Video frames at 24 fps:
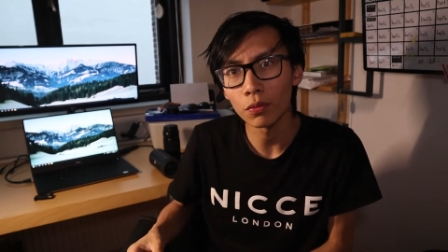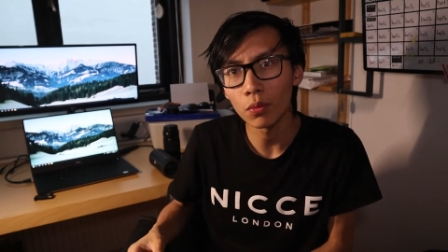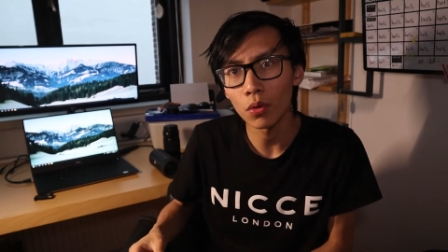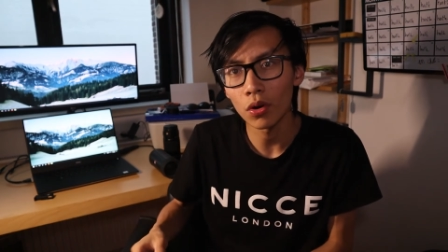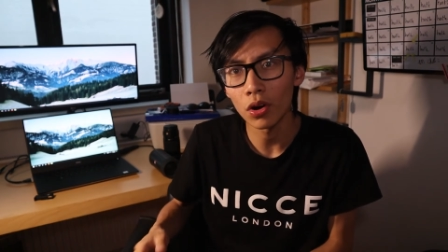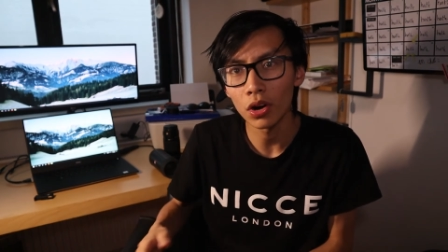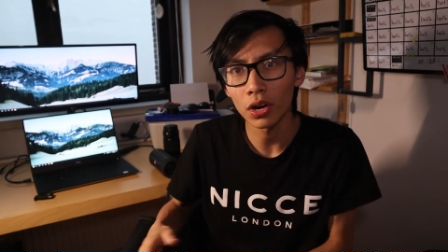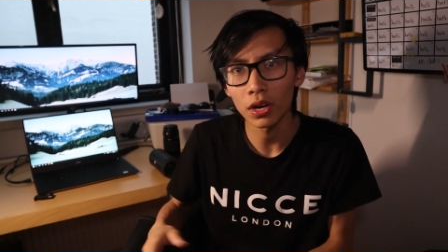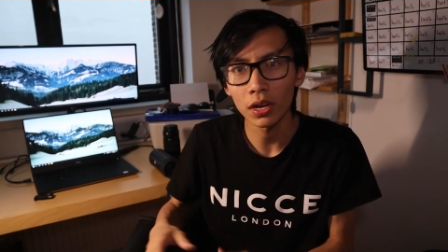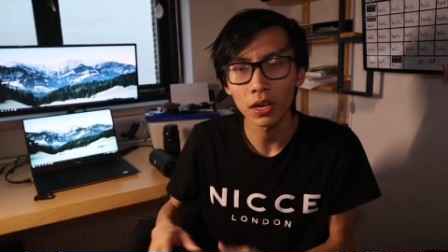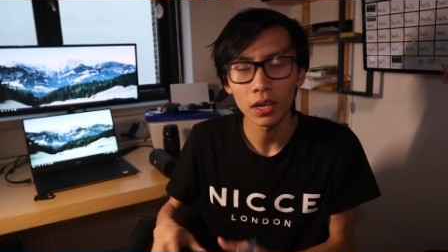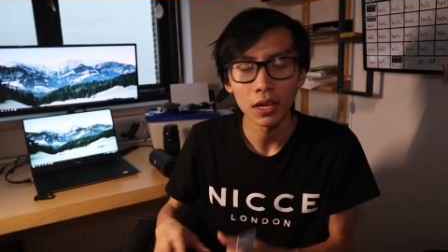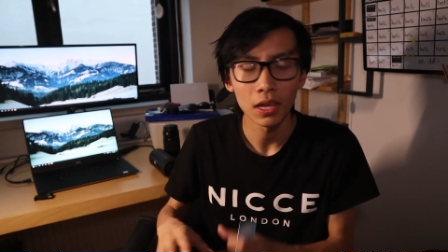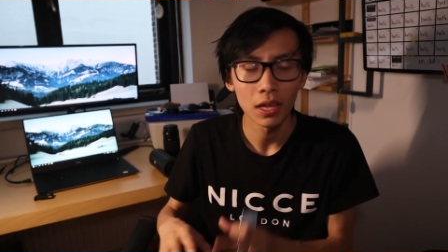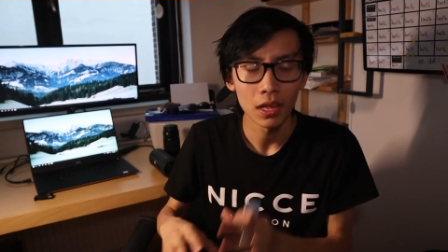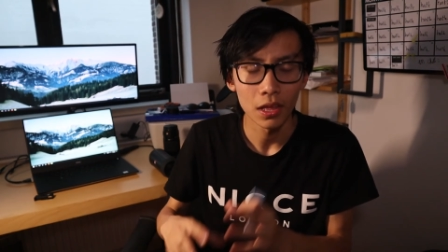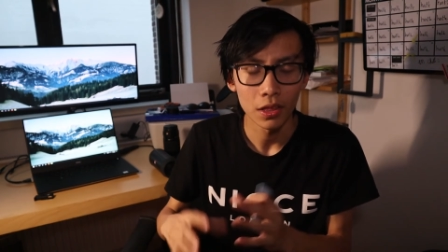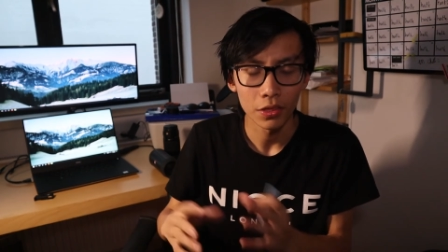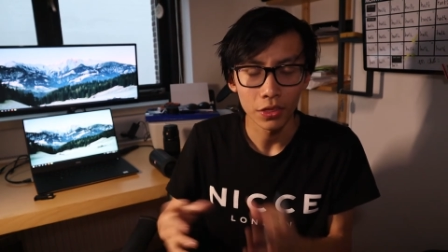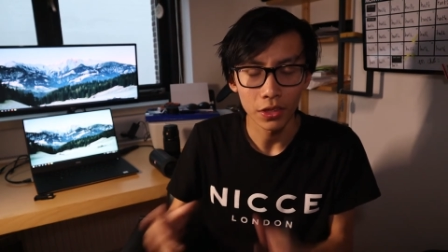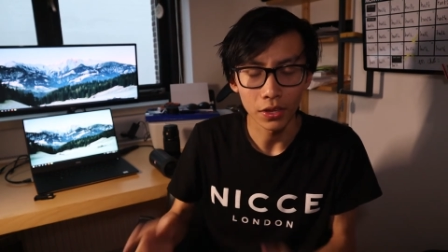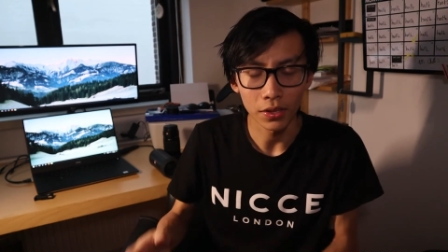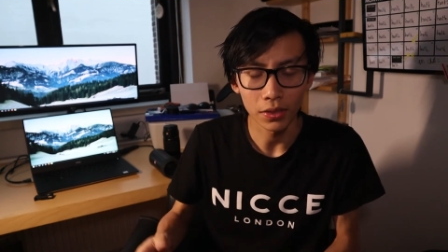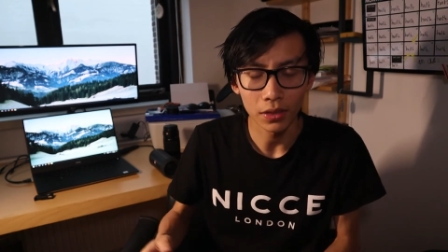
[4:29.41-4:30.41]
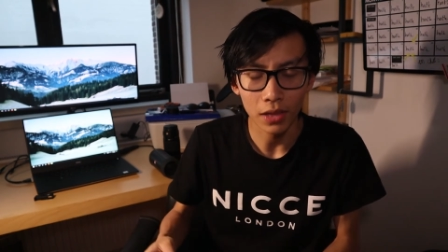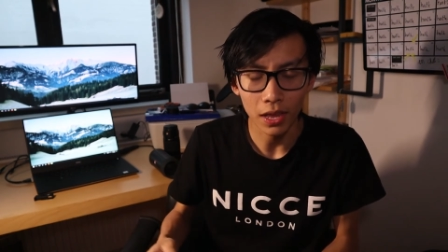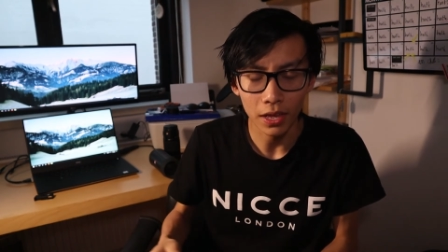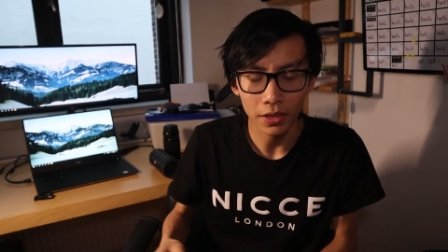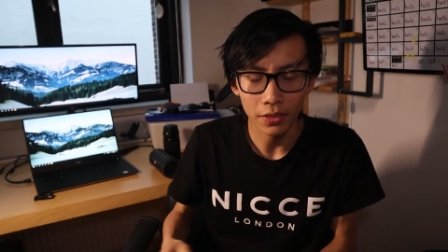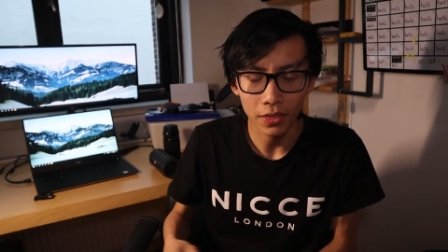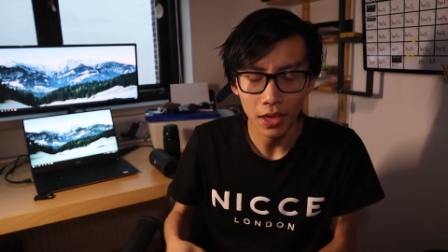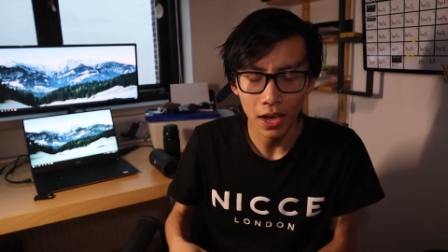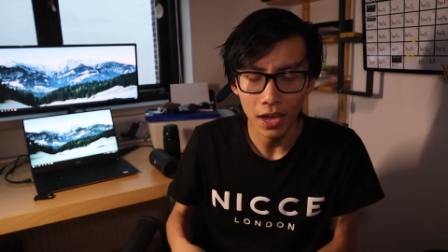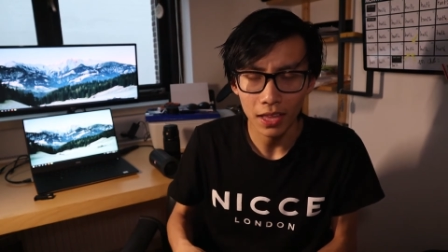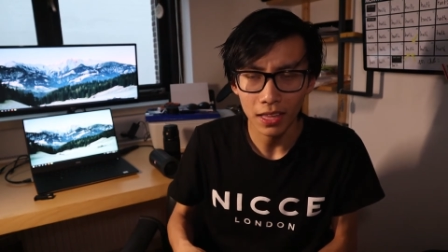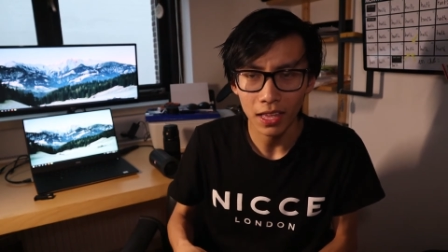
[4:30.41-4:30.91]
work, things
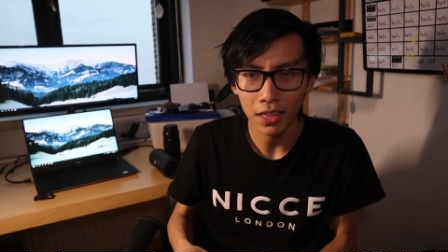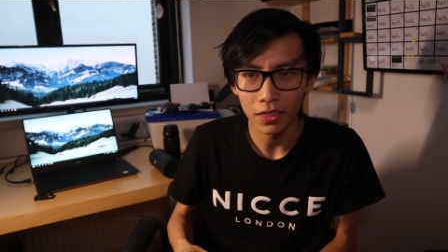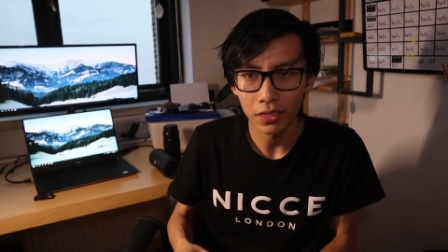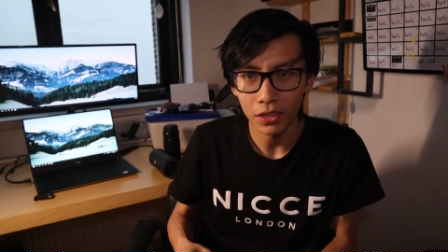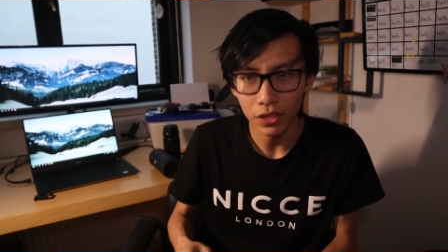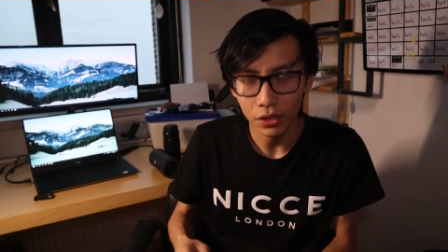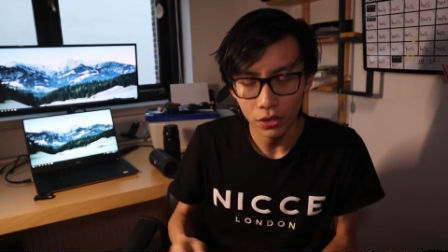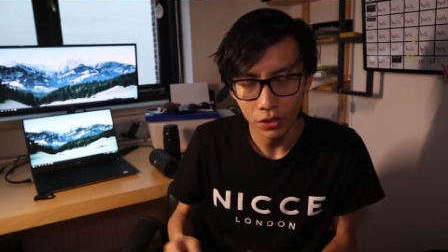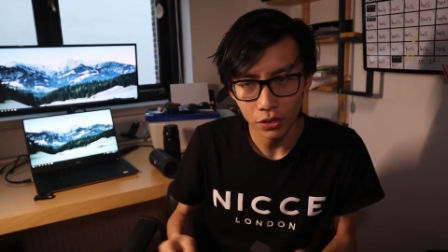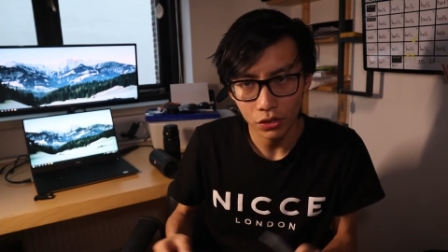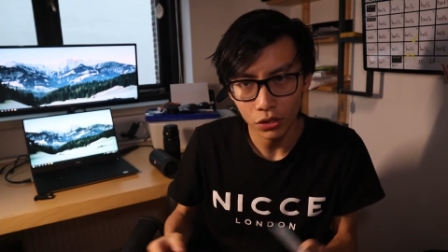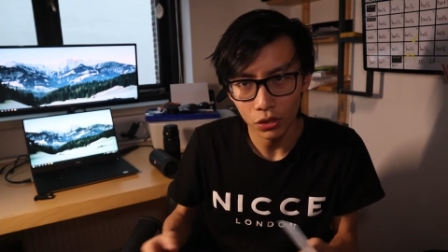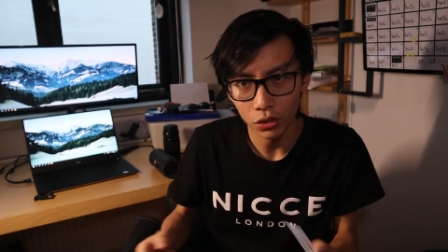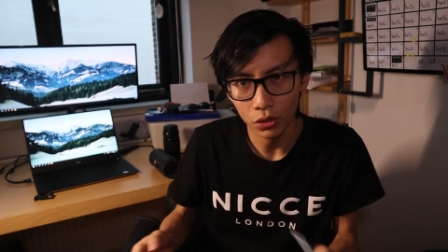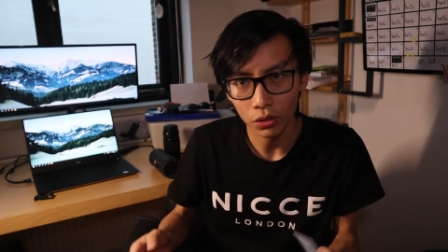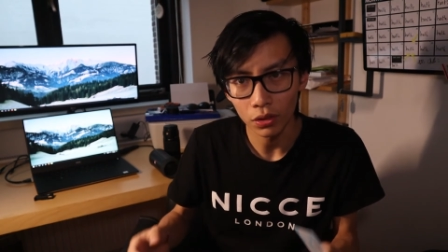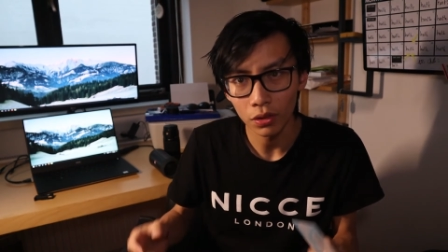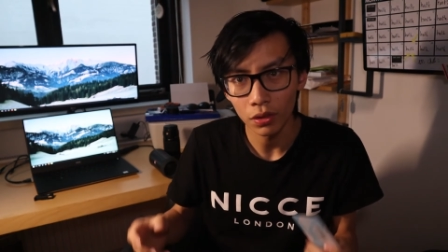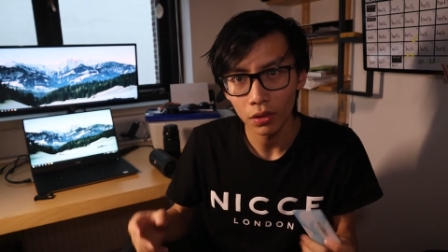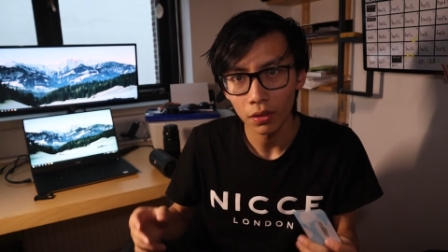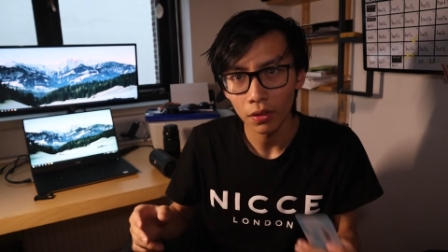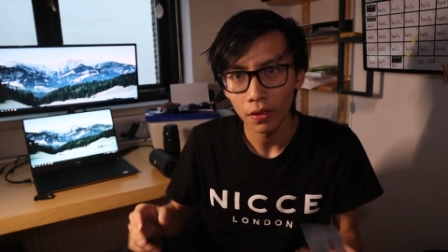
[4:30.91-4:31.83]
like that, and this should